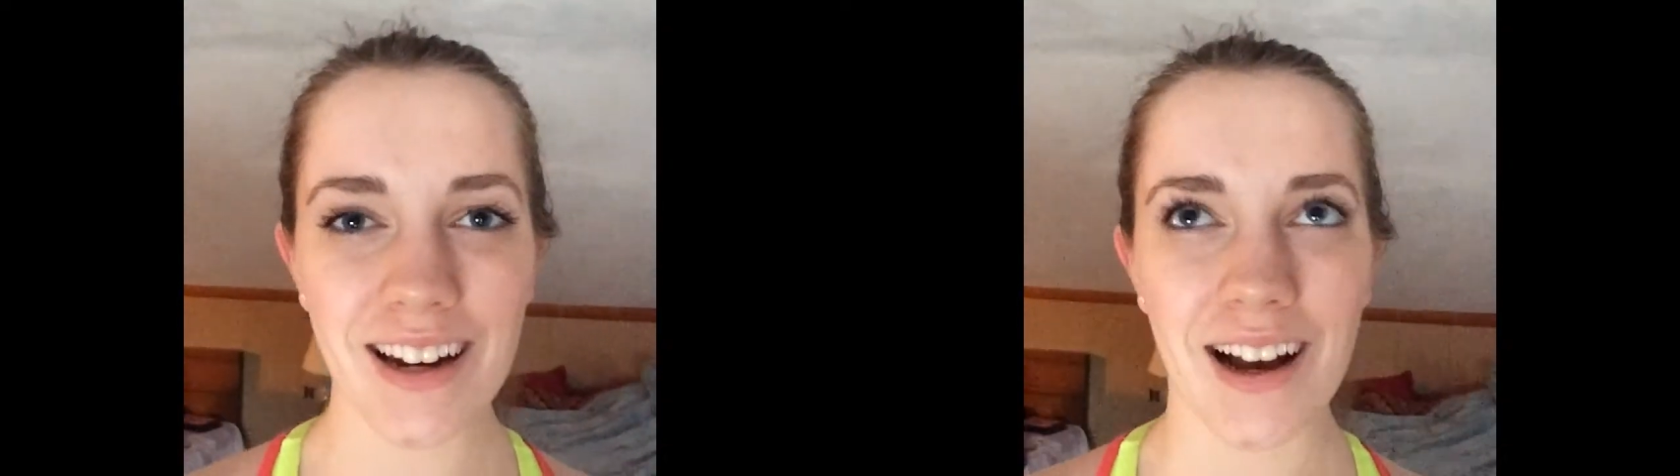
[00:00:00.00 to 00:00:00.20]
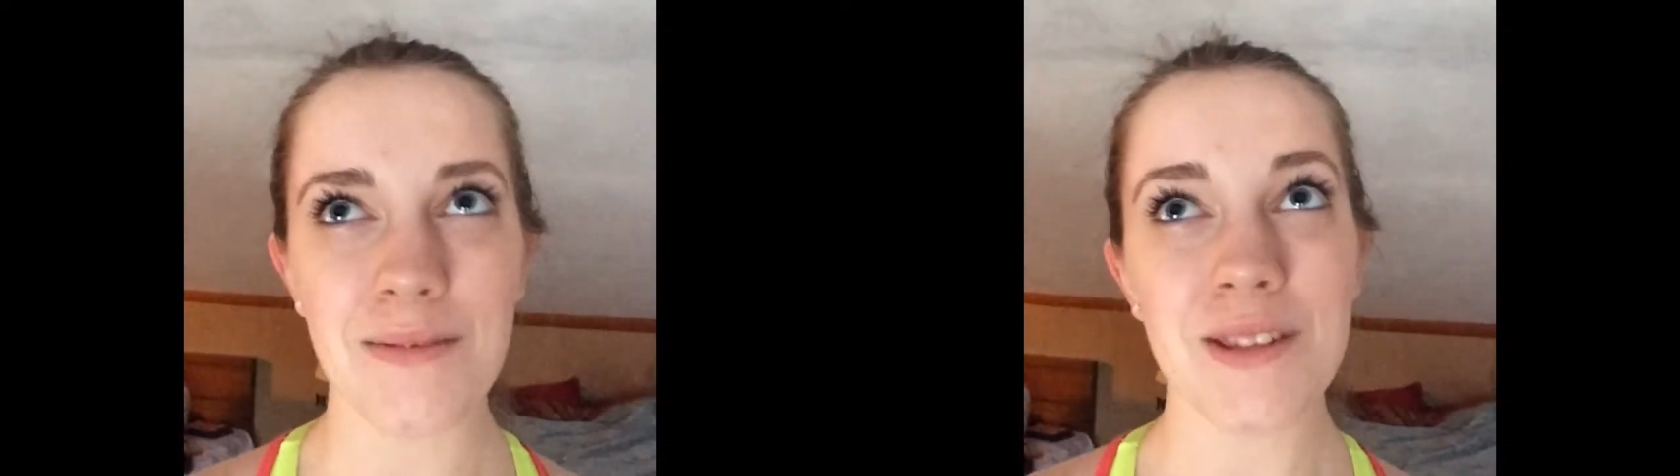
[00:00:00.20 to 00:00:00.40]

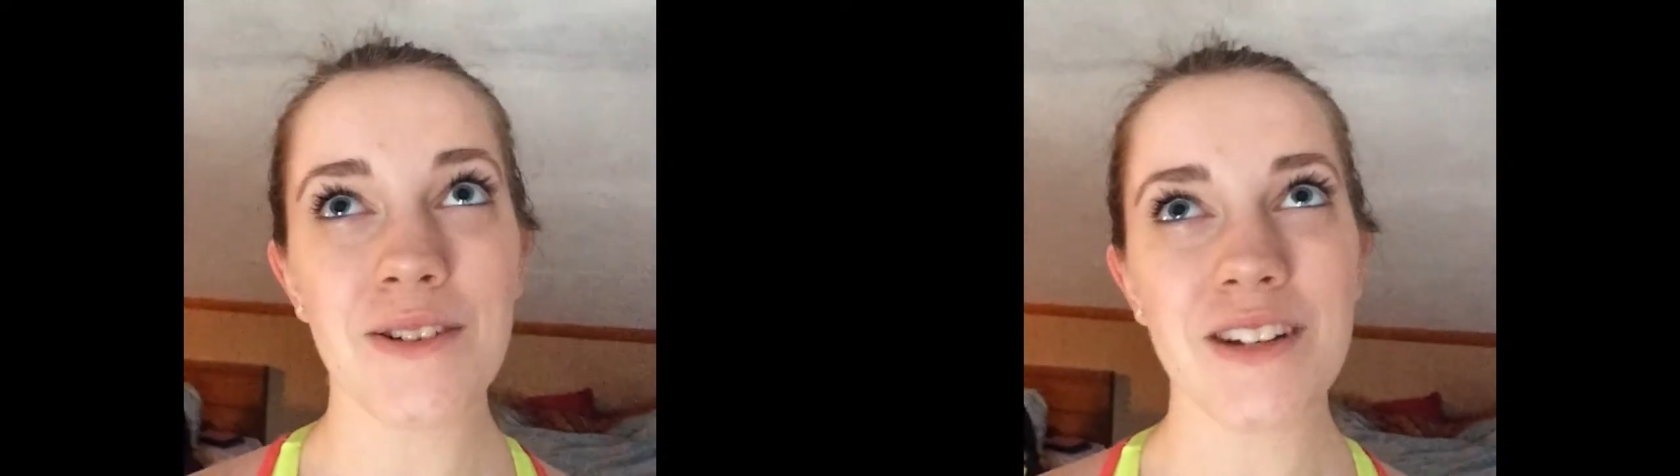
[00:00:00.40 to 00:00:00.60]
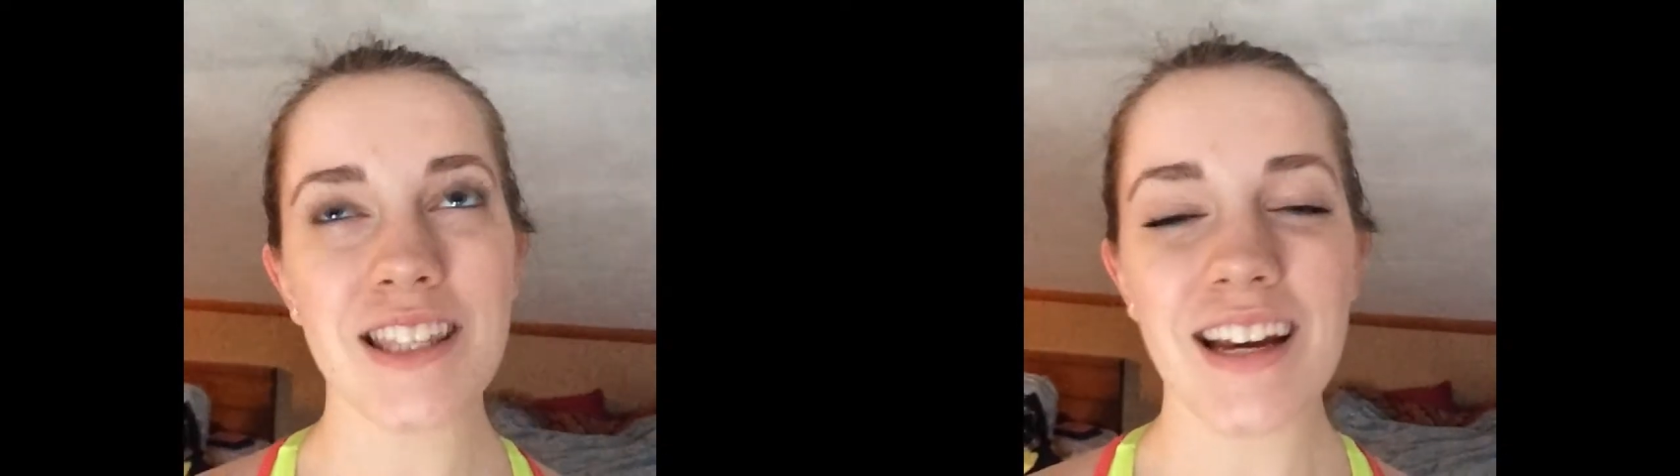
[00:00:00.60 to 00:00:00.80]
I'm
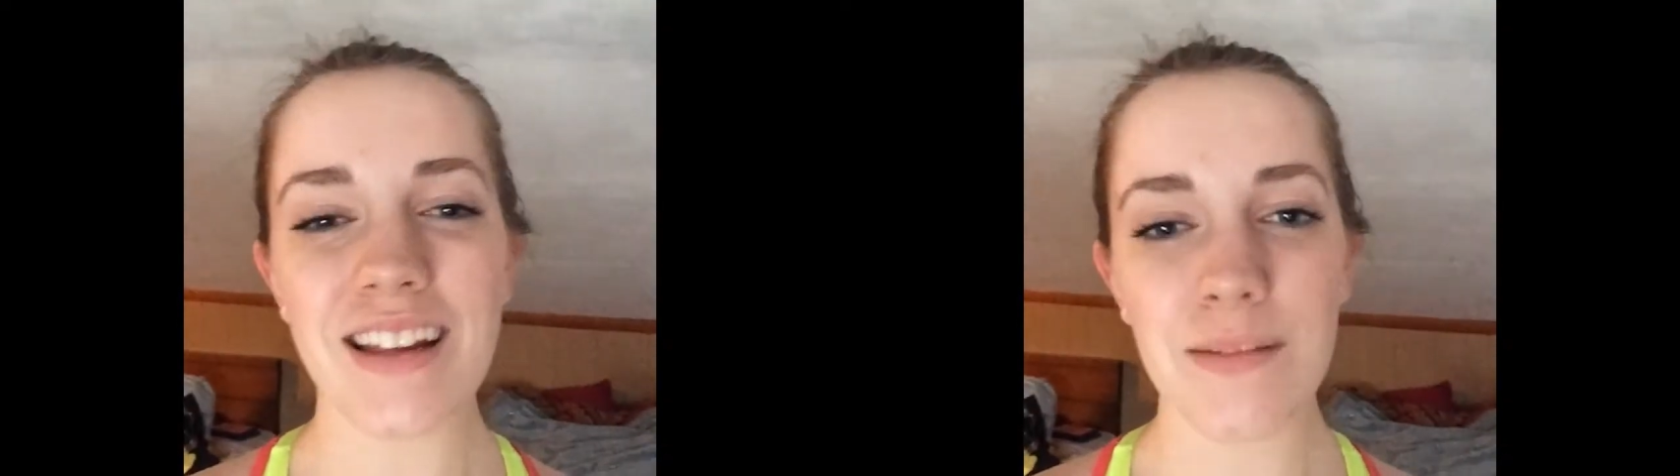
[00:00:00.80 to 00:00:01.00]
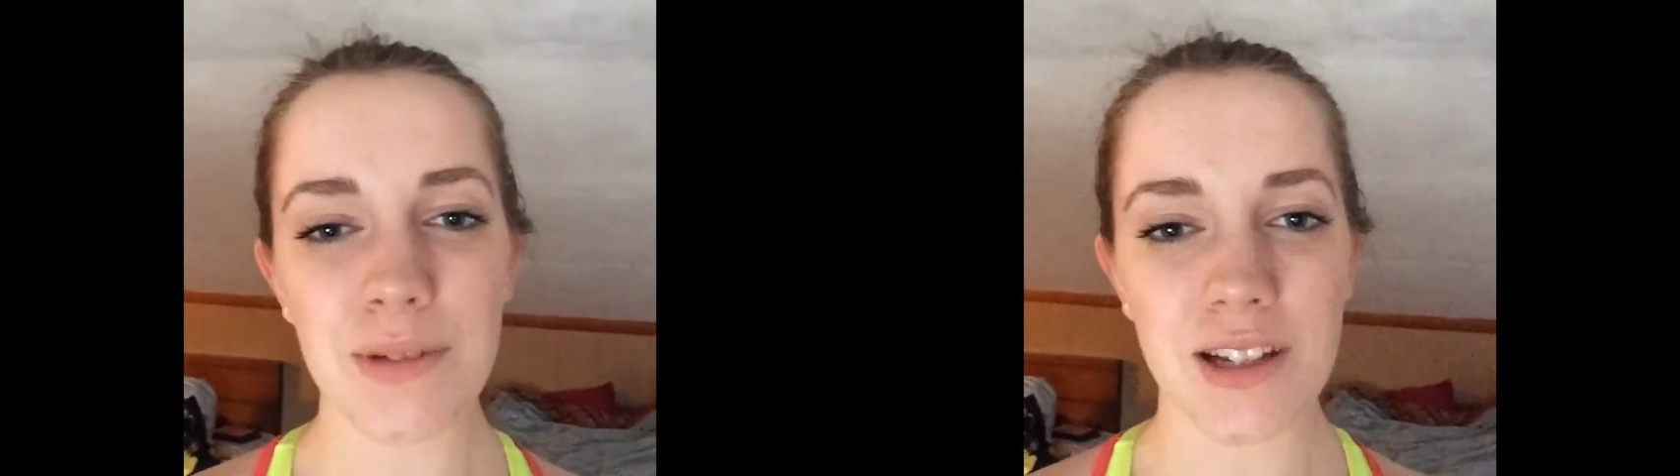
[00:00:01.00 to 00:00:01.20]
so
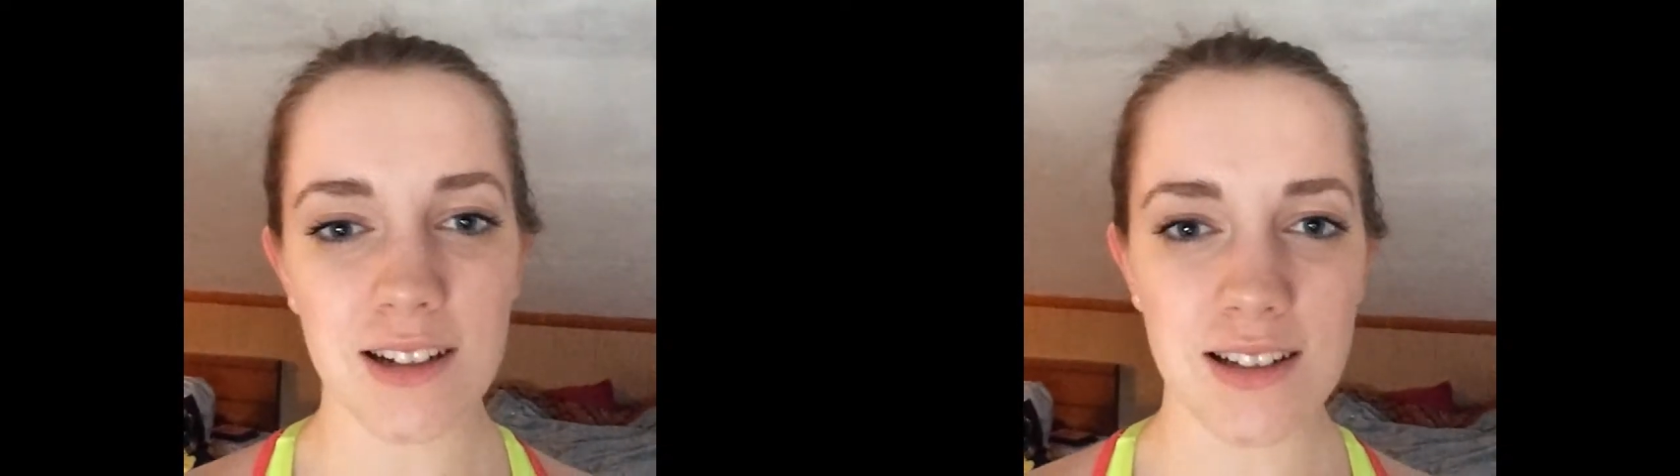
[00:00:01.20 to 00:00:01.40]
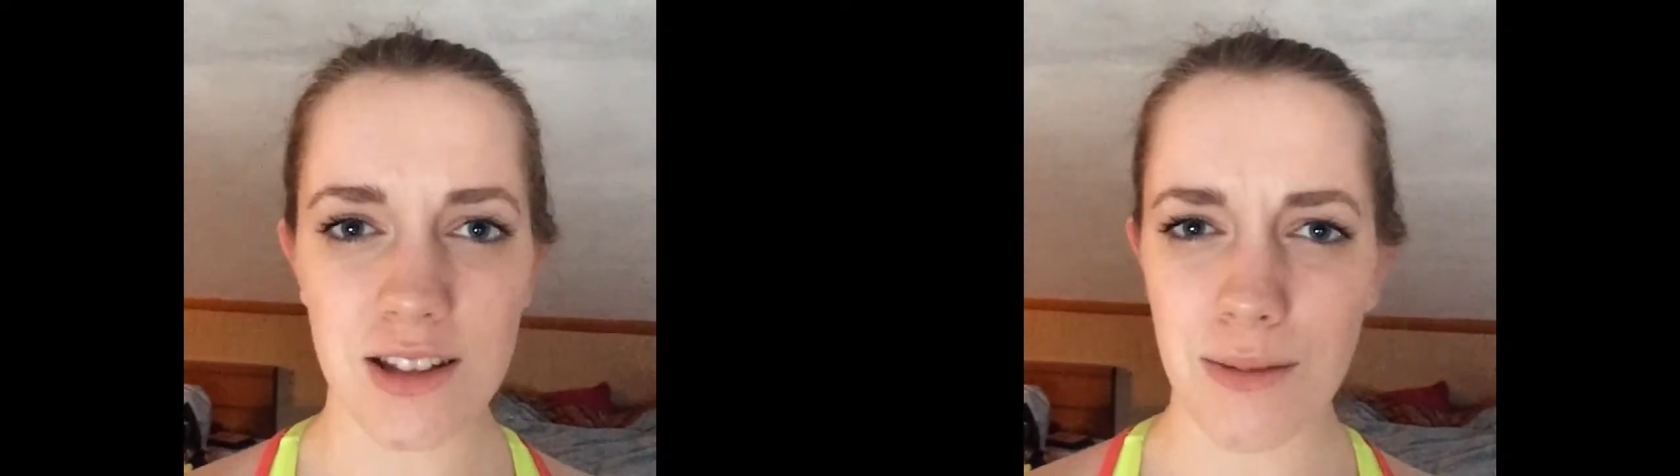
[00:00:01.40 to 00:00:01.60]
excited because